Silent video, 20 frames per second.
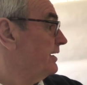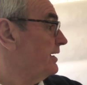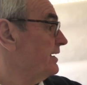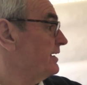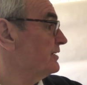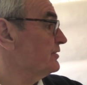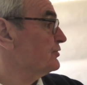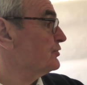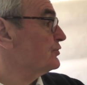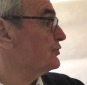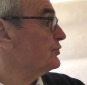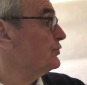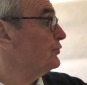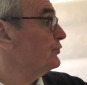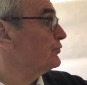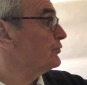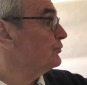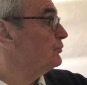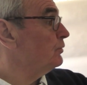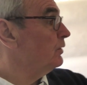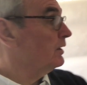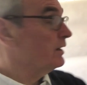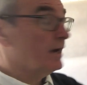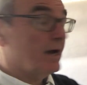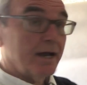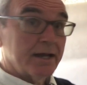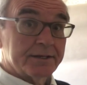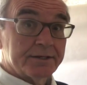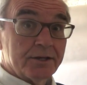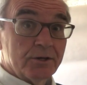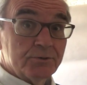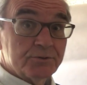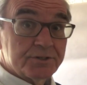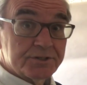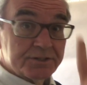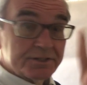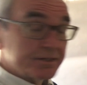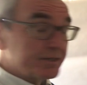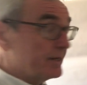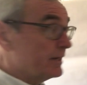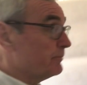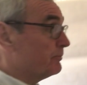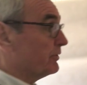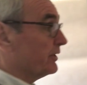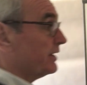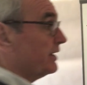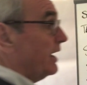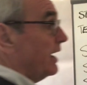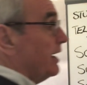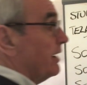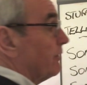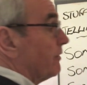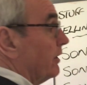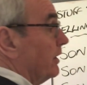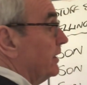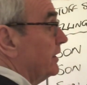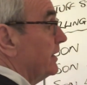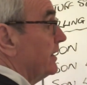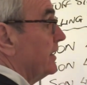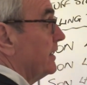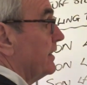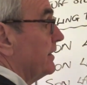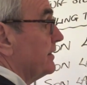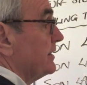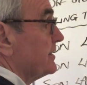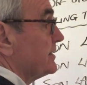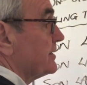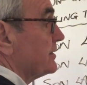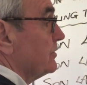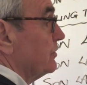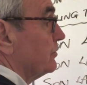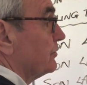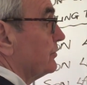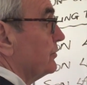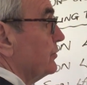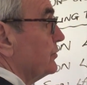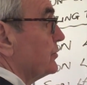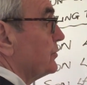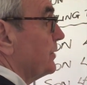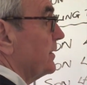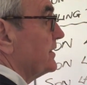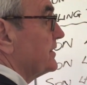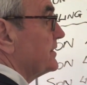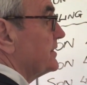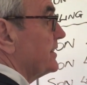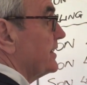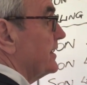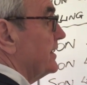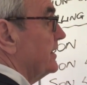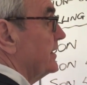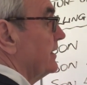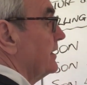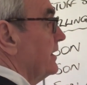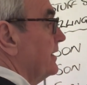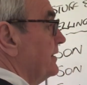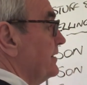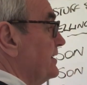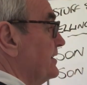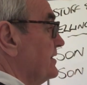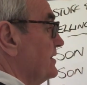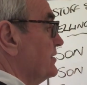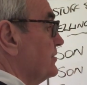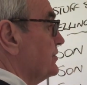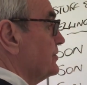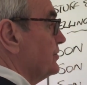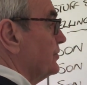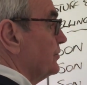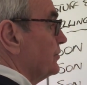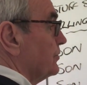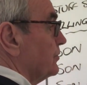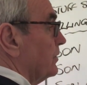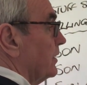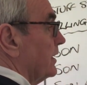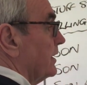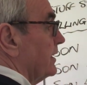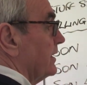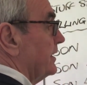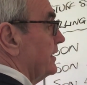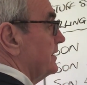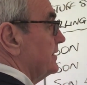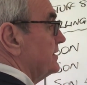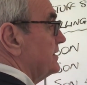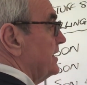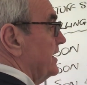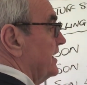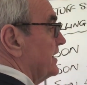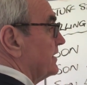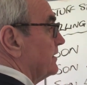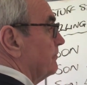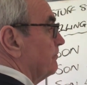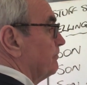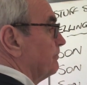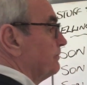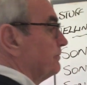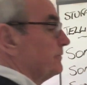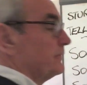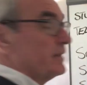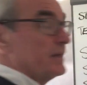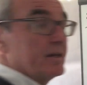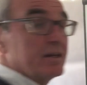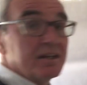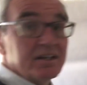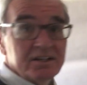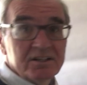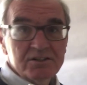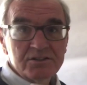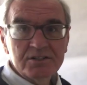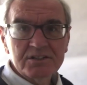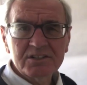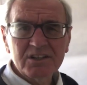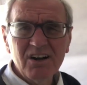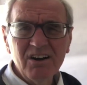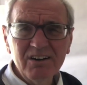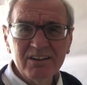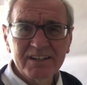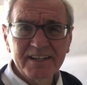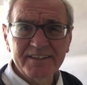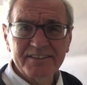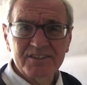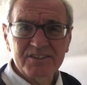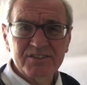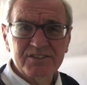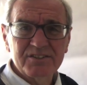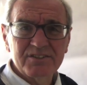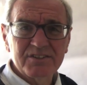It's 2, and notice the deliberate error. This is not 2:20, this is 2:10. Just can't get the